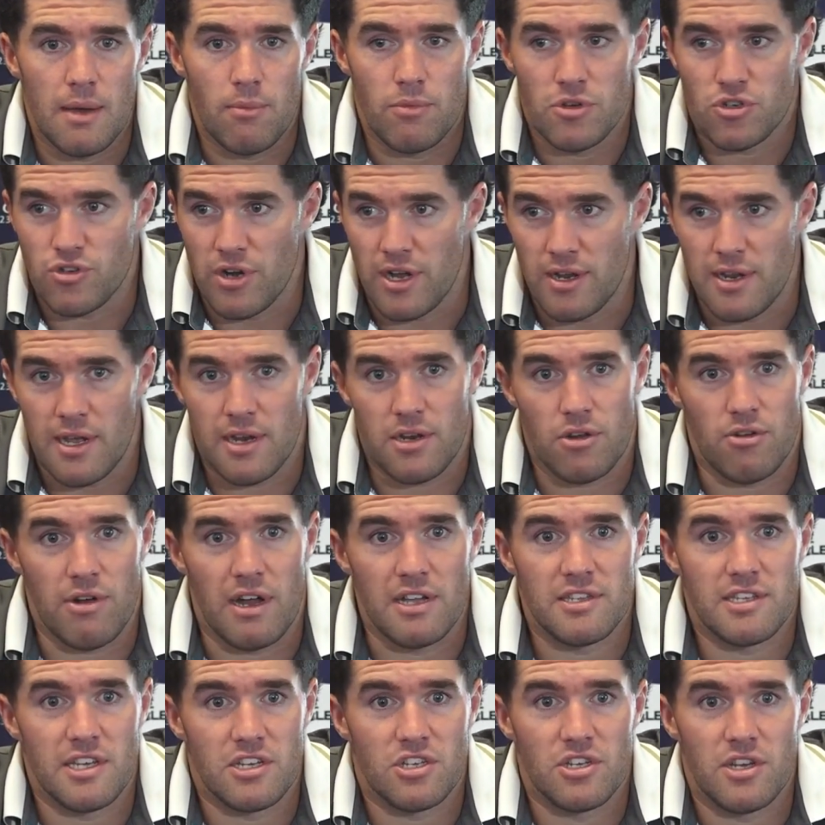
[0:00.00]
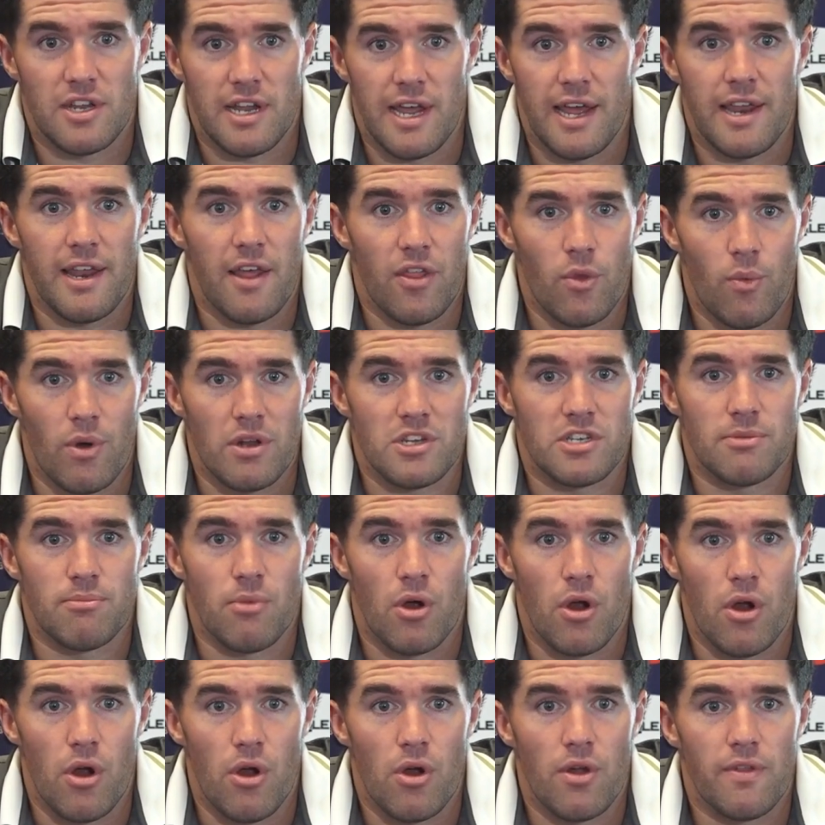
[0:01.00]
We trained, had a great session today, another one
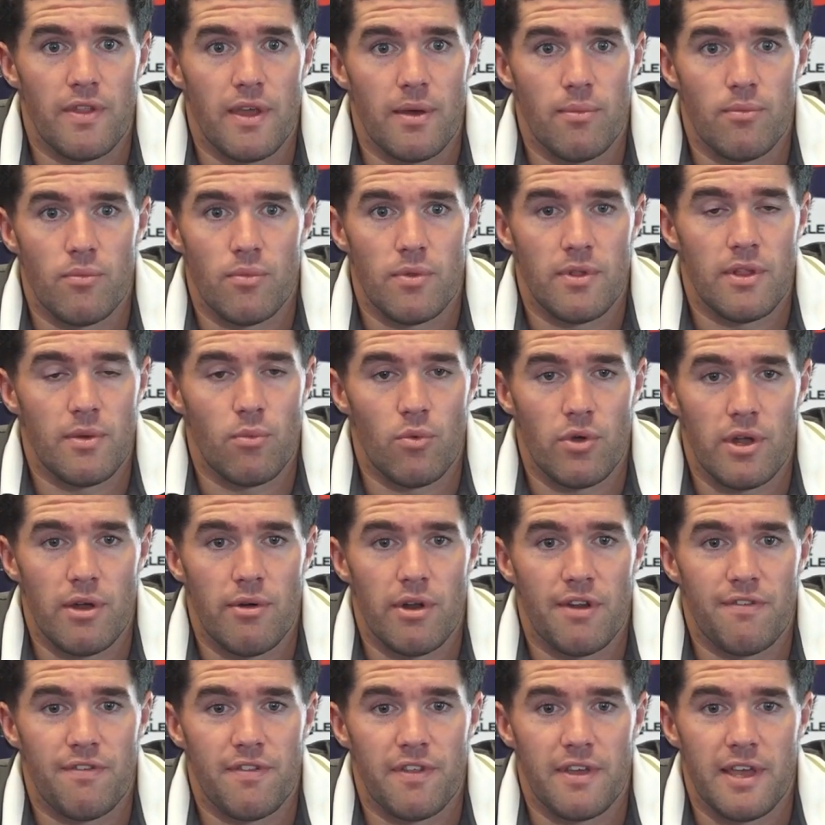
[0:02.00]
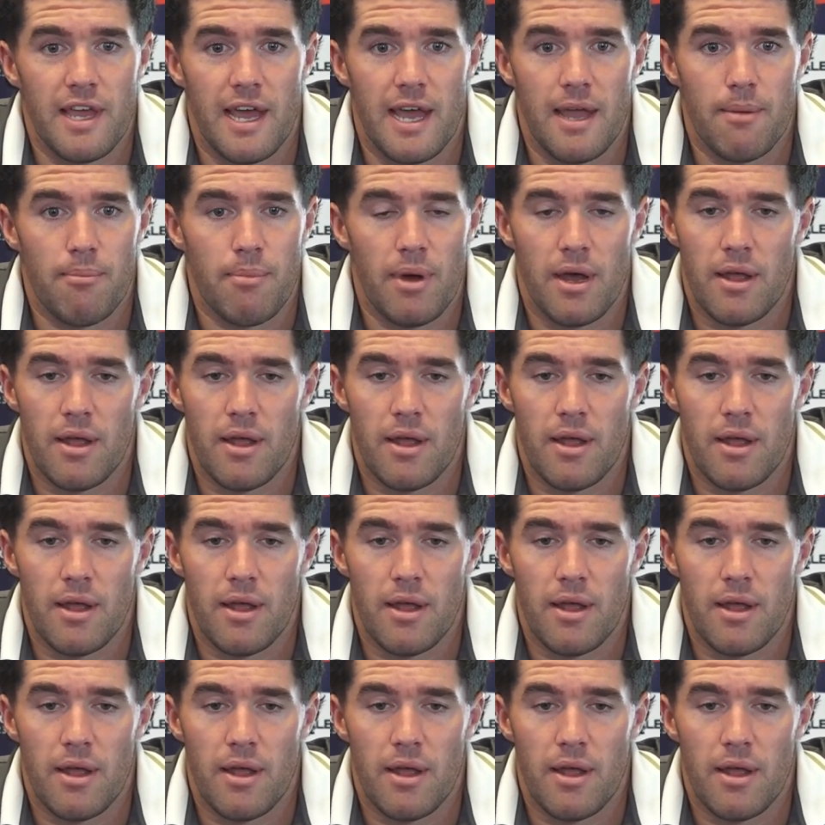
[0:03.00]
tomorrow, and then we'll get ready for the game.